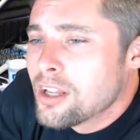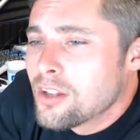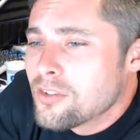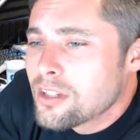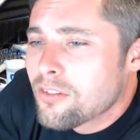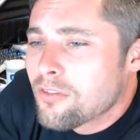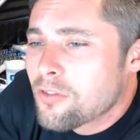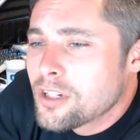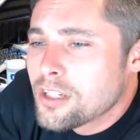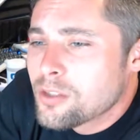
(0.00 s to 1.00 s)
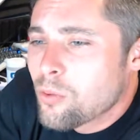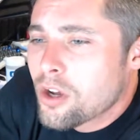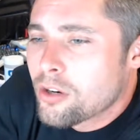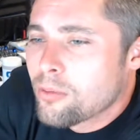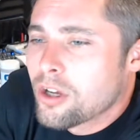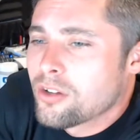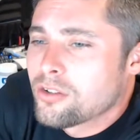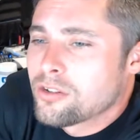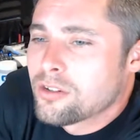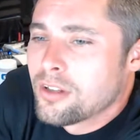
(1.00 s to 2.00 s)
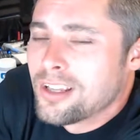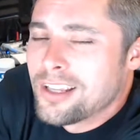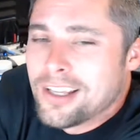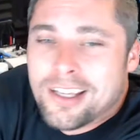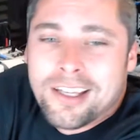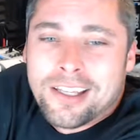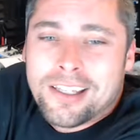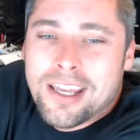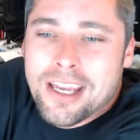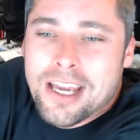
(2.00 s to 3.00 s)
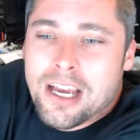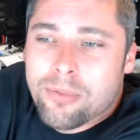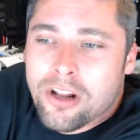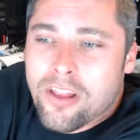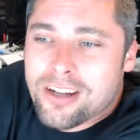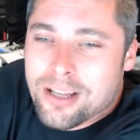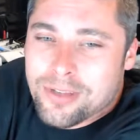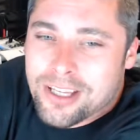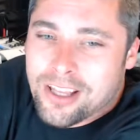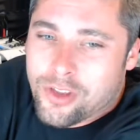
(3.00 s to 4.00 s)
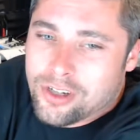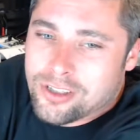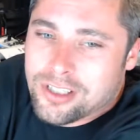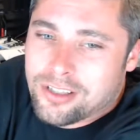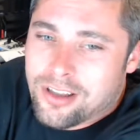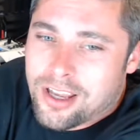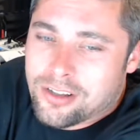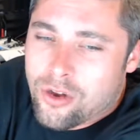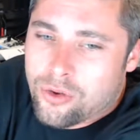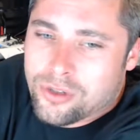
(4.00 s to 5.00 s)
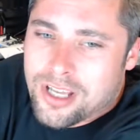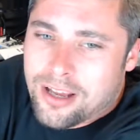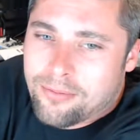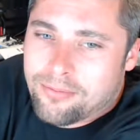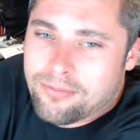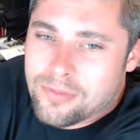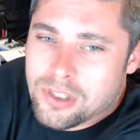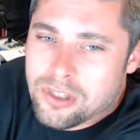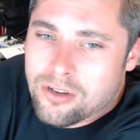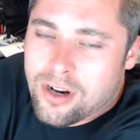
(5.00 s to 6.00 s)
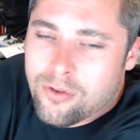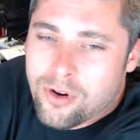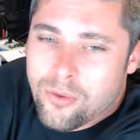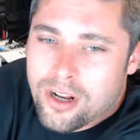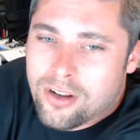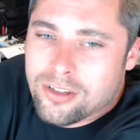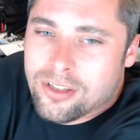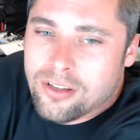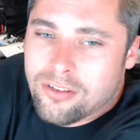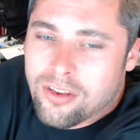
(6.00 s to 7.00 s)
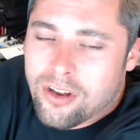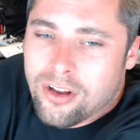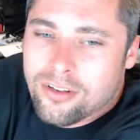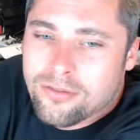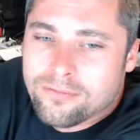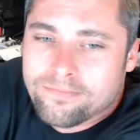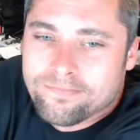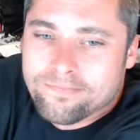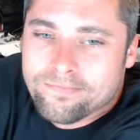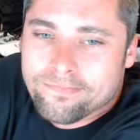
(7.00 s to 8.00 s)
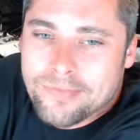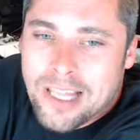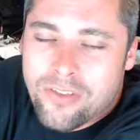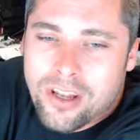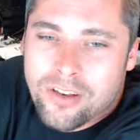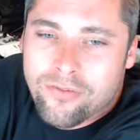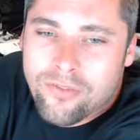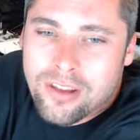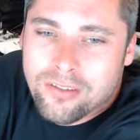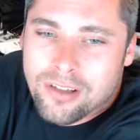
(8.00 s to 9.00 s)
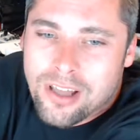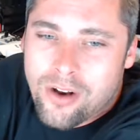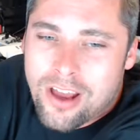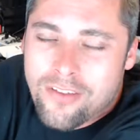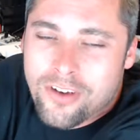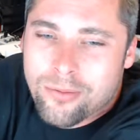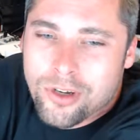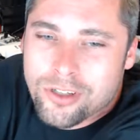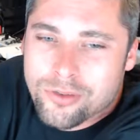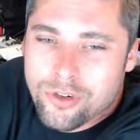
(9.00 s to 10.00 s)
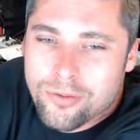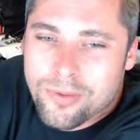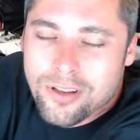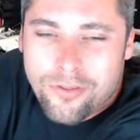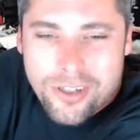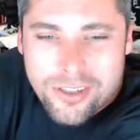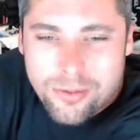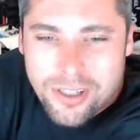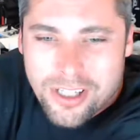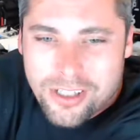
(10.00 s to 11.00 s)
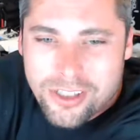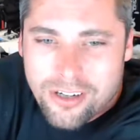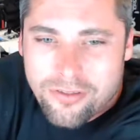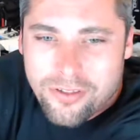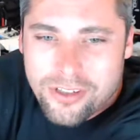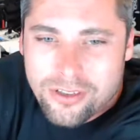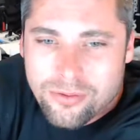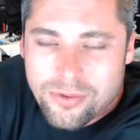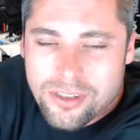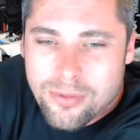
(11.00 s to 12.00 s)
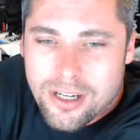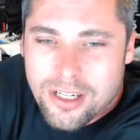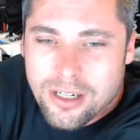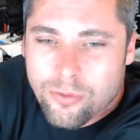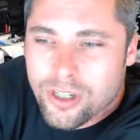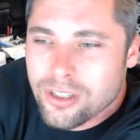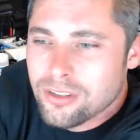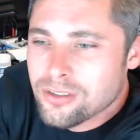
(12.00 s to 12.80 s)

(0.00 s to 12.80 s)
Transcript: Let's see, freeze water bottles. Yeah, but a lot of times I get thirsty like the whole time, so I don't want to wait on it to unthaw. And then I don't have very much room in the freezer because I share a freezer with somebody and I'm renting,